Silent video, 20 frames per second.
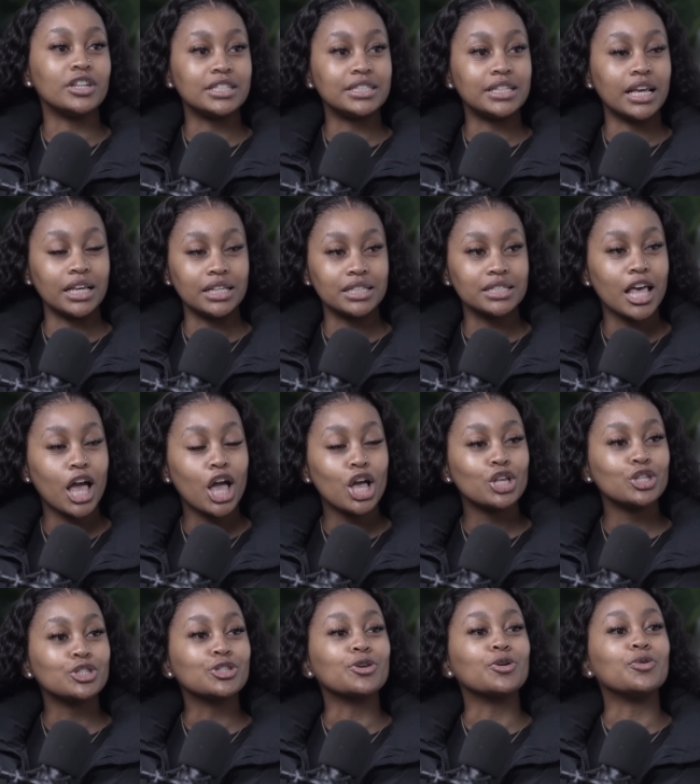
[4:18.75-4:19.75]
Free State.
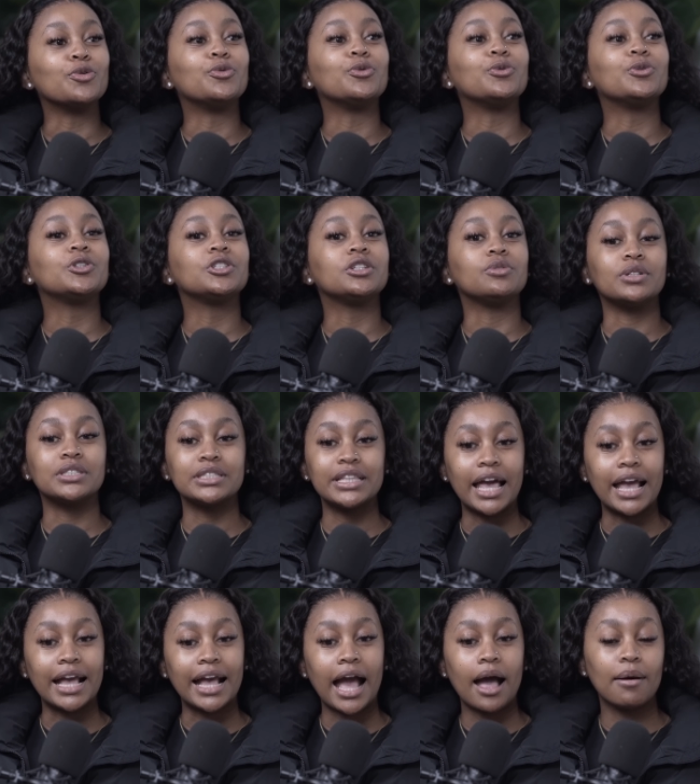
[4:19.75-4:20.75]
So she was
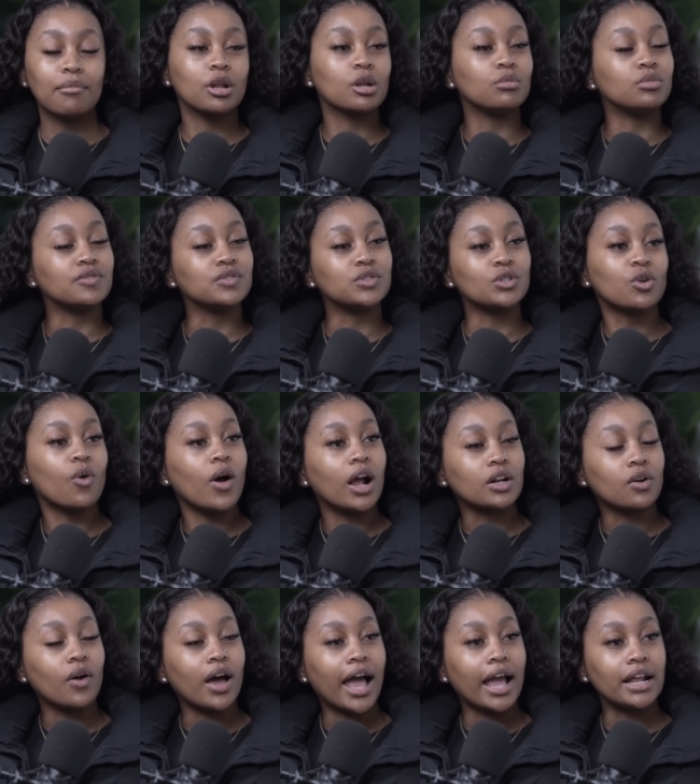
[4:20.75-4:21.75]
like, I'm going to move to
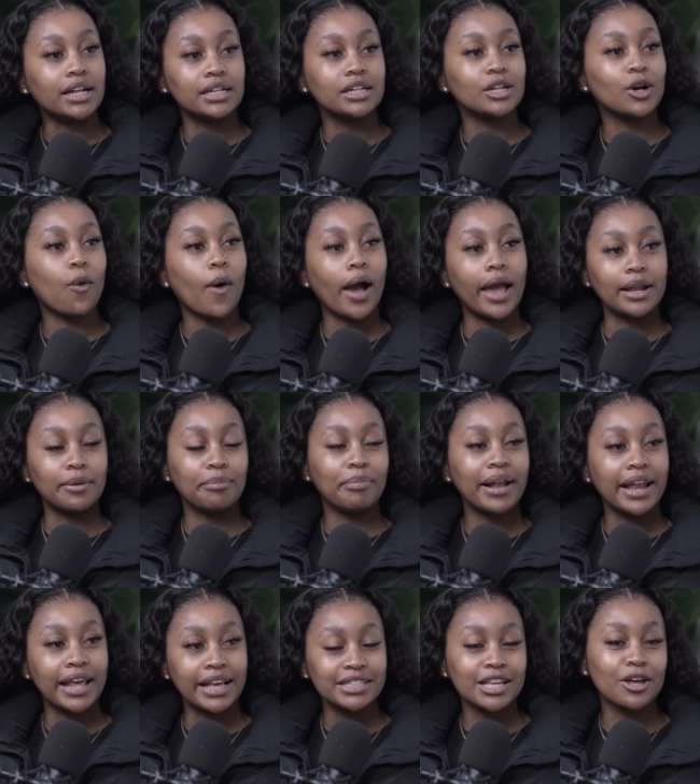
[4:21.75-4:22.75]
Qwaqwa. I need a quiet
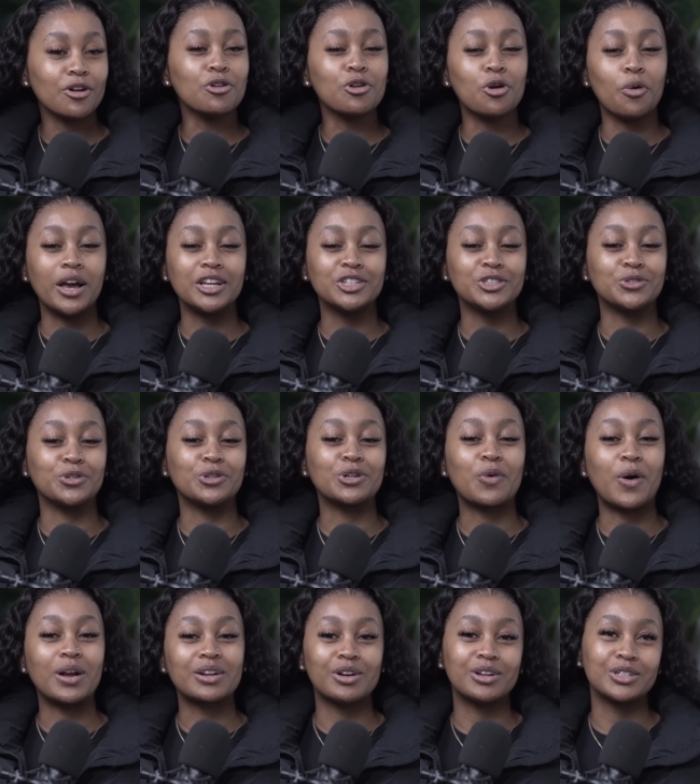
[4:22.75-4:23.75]
place. I don't mm. know why she thought
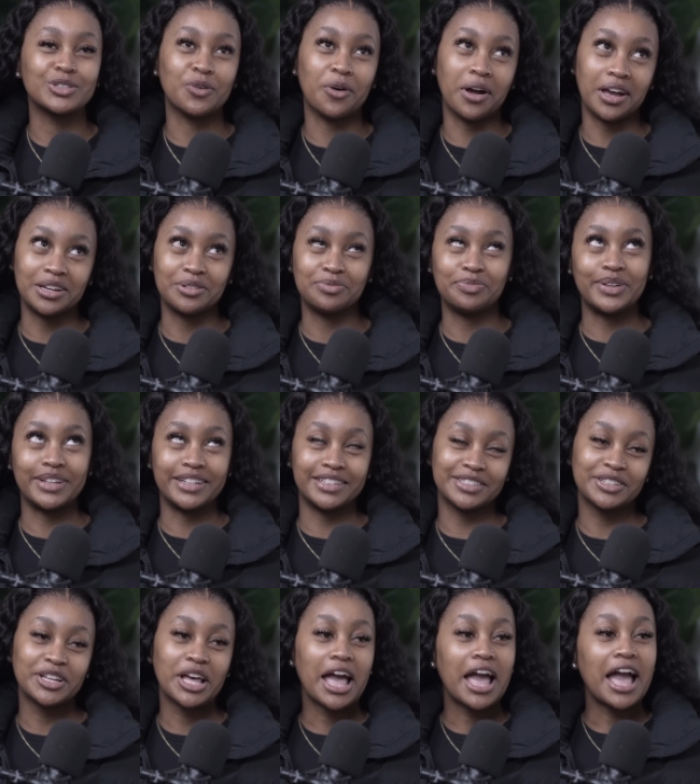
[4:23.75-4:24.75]
Qwaqwa was quiet.
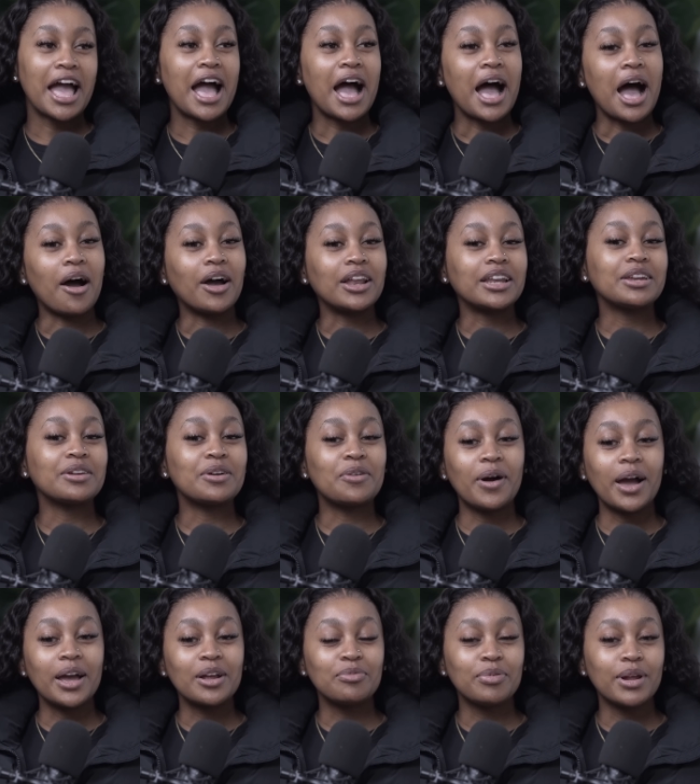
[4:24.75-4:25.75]
Yeah. I need a
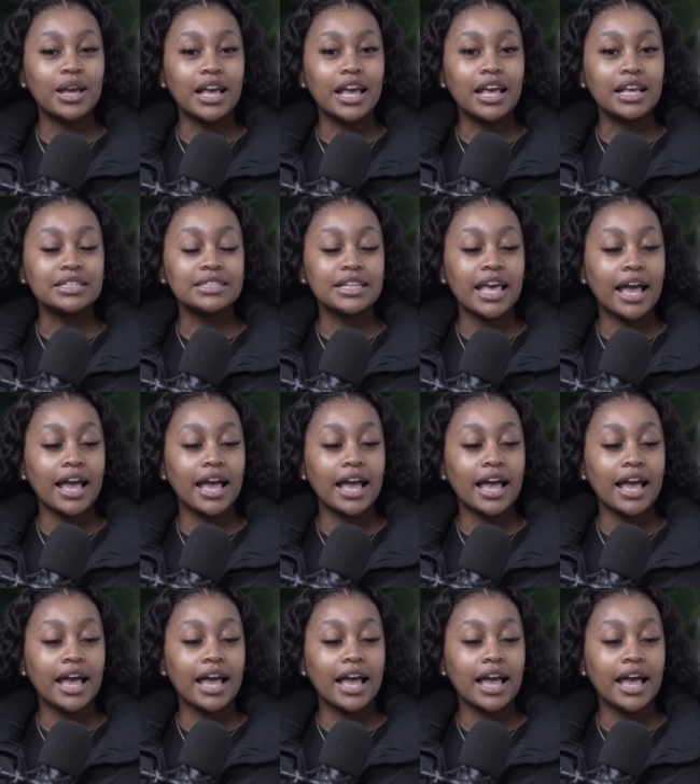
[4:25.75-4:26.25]
quiet place.